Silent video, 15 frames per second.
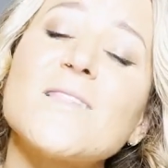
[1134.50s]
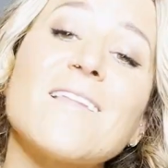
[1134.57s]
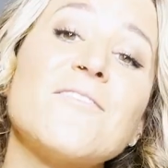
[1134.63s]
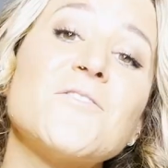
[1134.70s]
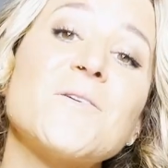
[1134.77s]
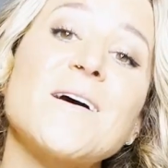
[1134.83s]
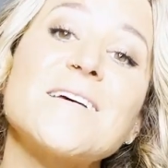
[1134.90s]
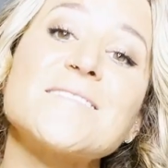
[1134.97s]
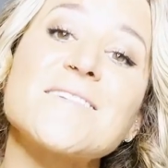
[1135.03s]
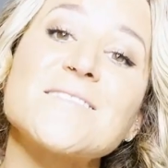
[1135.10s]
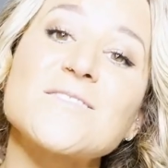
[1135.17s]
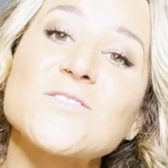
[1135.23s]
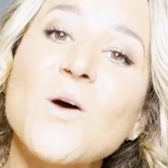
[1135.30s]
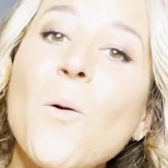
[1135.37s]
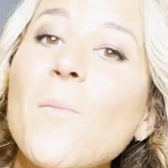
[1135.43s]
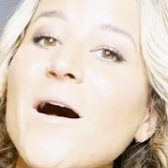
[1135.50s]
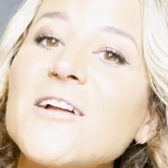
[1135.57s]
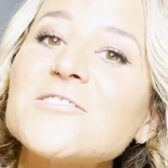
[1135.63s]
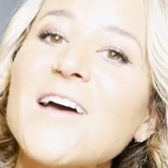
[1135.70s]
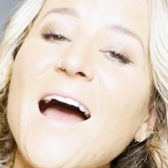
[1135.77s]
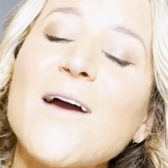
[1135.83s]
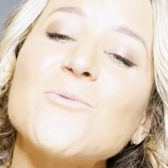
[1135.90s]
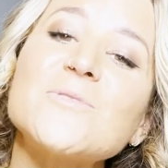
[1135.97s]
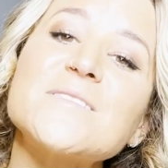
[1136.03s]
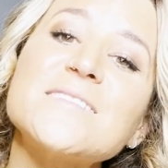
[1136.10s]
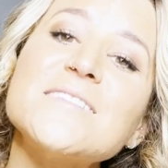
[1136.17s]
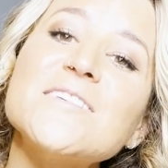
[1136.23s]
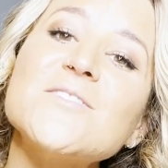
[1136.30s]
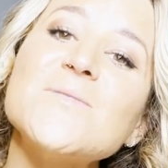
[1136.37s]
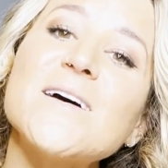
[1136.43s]
Love you guys so much. I will
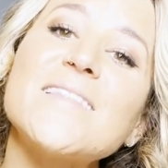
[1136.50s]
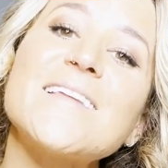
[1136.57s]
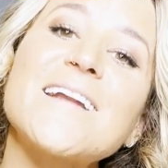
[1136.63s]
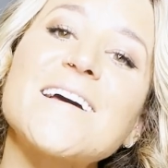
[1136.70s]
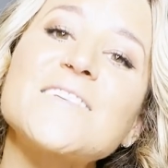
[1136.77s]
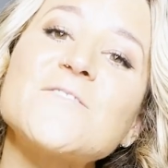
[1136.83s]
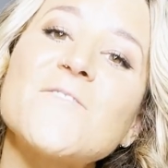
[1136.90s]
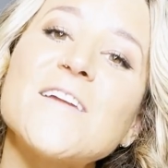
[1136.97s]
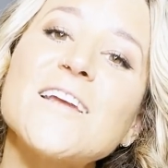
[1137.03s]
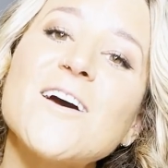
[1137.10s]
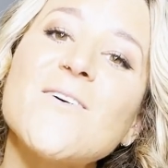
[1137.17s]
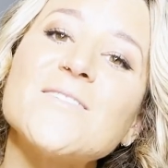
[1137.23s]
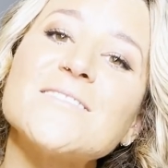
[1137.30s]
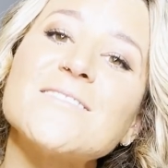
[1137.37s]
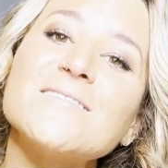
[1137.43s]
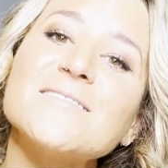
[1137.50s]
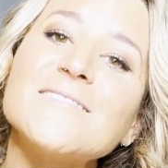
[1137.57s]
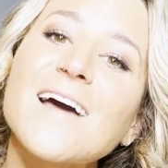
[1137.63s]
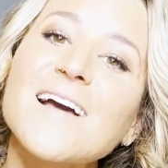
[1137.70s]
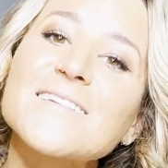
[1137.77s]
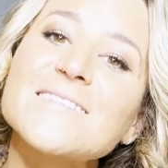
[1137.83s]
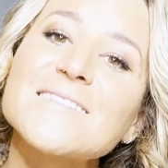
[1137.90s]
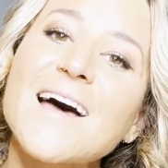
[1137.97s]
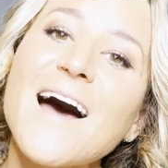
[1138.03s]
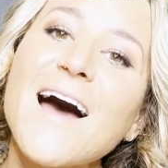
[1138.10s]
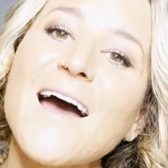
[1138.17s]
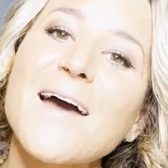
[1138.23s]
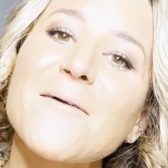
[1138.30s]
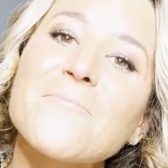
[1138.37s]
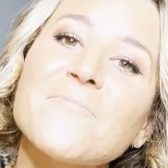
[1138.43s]
see you in the next video. Until next
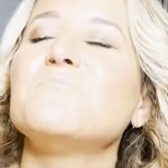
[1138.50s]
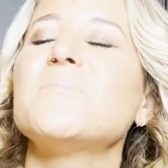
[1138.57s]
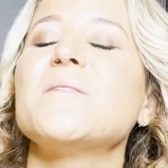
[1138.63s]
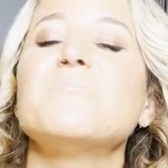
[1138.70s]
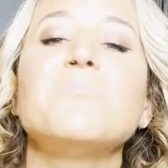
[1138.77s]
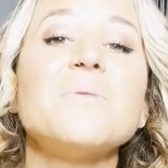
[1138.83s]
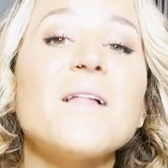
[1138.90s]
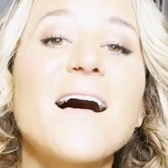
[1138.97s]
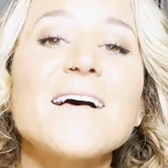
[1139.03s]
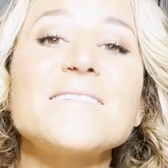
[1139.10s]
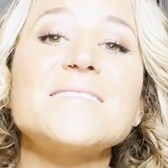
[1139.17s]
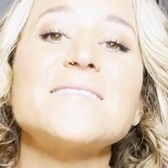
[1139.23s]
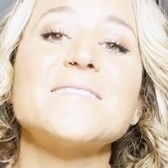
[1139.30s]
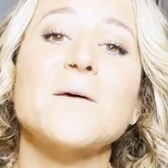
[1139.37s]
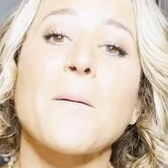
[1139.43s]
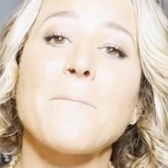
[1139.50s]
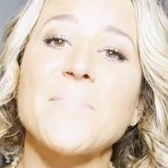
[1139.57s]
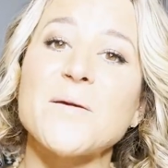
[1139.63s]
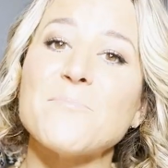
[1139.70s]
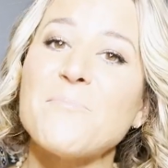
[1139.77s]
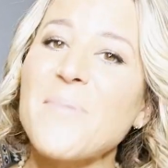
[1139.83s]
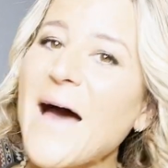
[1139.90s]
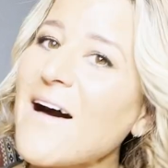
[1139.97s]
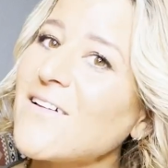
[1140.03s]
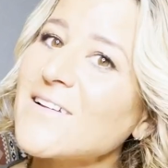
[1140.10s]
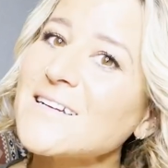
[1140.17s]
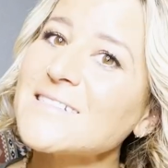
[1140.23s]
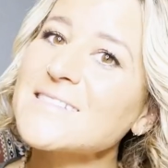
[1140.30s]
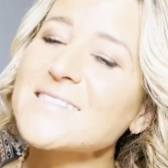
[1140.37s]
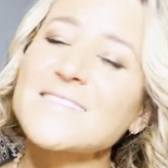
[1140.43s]
time, be blessed, be
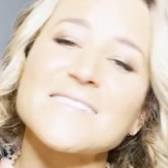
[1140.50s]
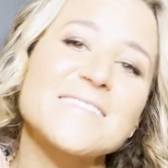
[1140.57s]
balanced,